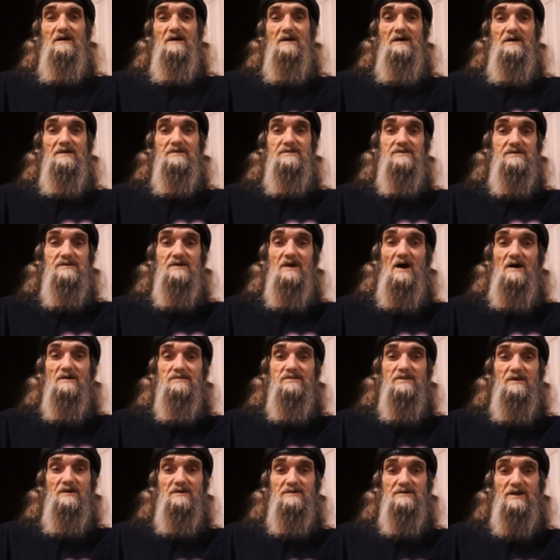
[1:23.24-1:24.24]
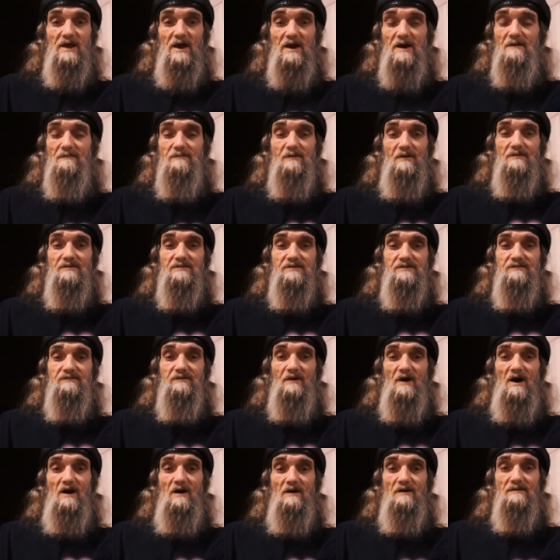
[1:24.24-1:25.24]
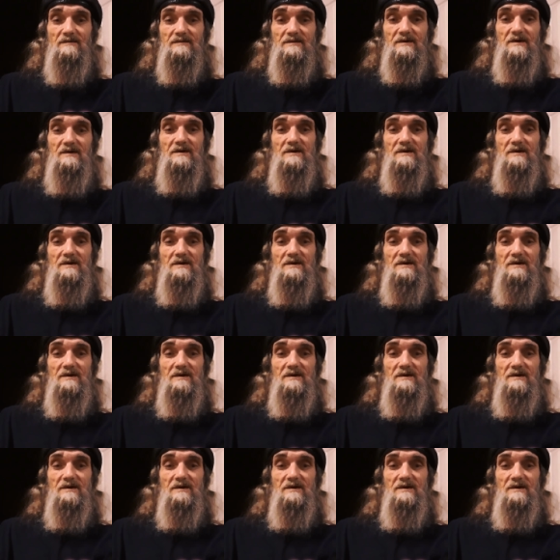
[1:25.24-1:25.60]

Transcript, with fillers: it's not the devil's fault,